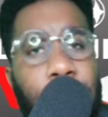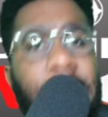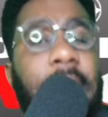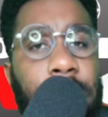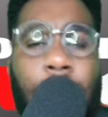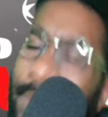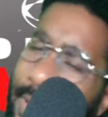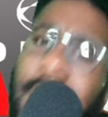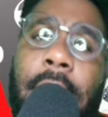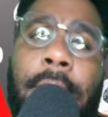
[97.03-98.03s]
United themselves
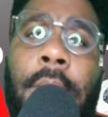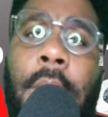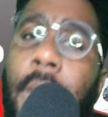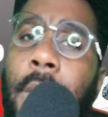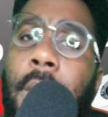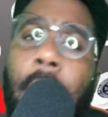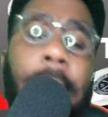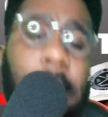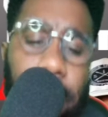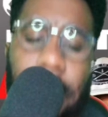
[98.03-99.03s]
let them come
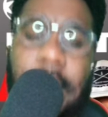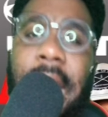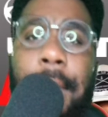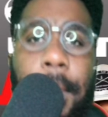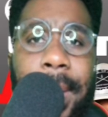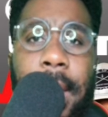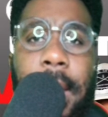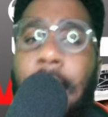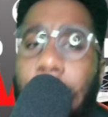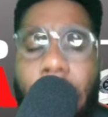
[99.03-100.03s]
into the game a bit,
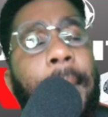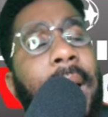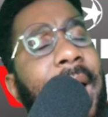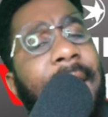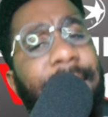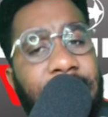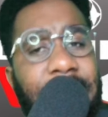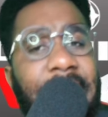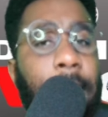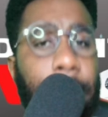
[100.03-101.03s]
come alive in the
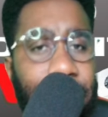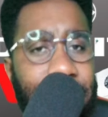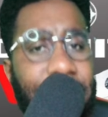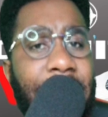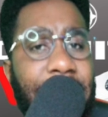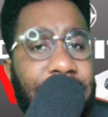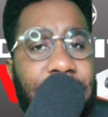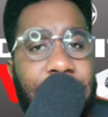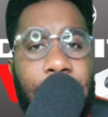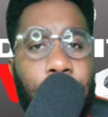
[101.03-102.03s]
game a bit, guys.
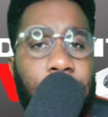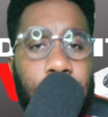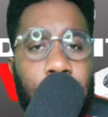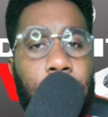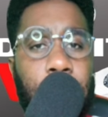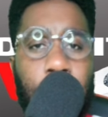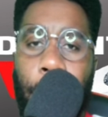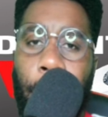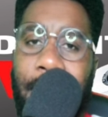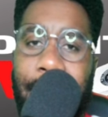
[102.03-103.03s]
And it wasn't,
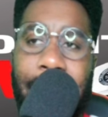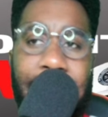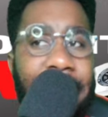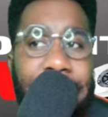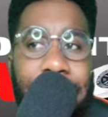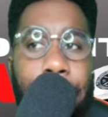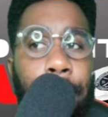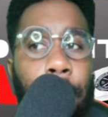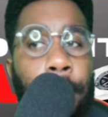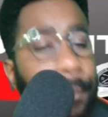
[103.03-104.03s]
we didn't like that.
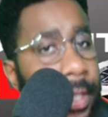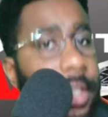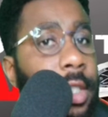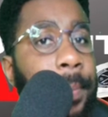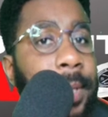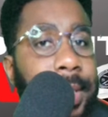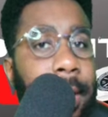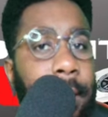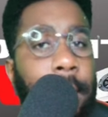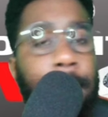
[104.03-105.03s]
But we fixed up in the
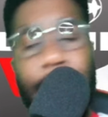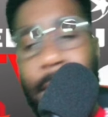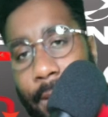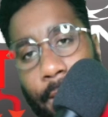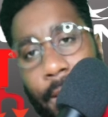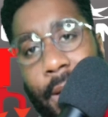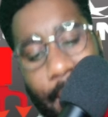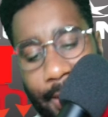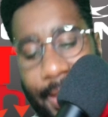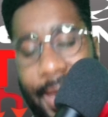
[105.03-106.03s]
second half. But
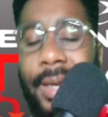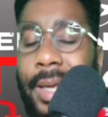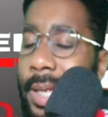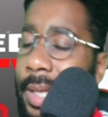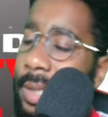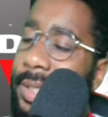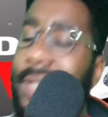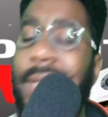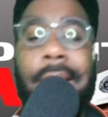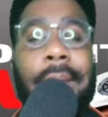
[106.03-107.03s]
again,
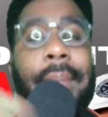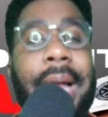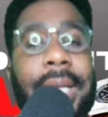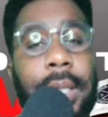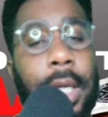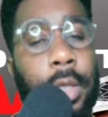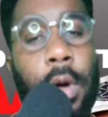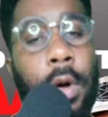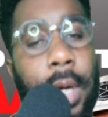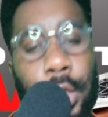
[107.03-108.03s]
this match as
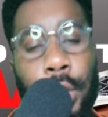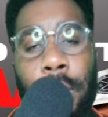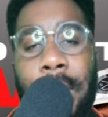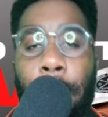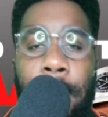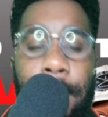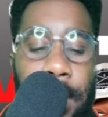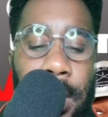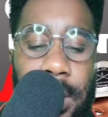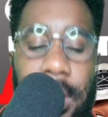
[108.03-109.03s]
well ensured that we
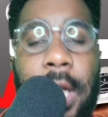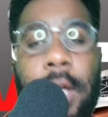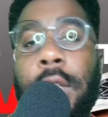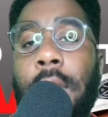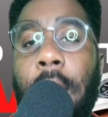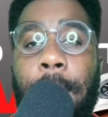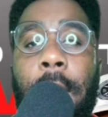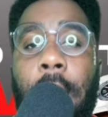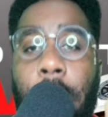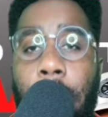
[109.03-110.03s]
finish in the top
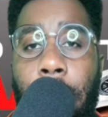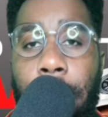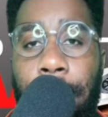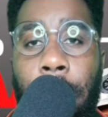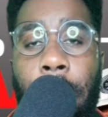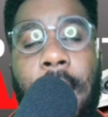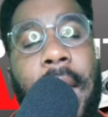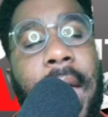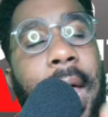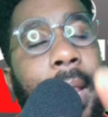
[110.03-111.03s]
4.
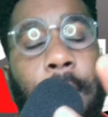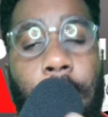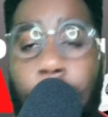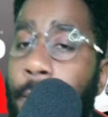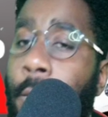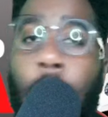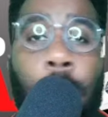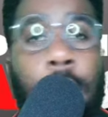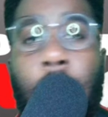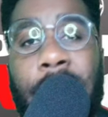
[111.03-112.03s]
And well
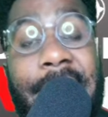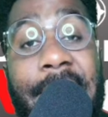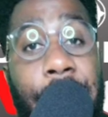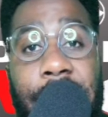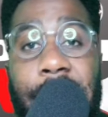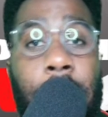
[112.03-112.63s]
done to Erik ten